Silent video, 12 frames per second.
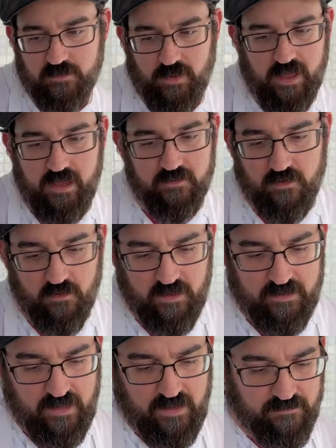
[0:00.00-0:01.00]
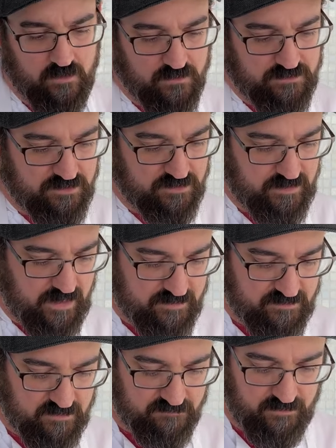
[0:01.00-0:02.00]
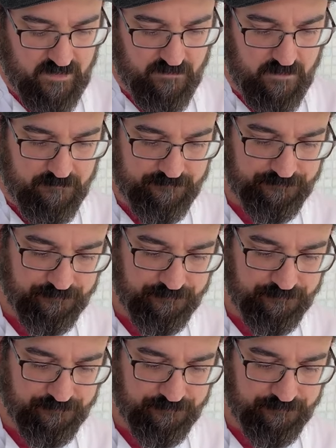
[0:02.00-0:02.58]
in the pan, go ahead and add those. It just adds to the flavor.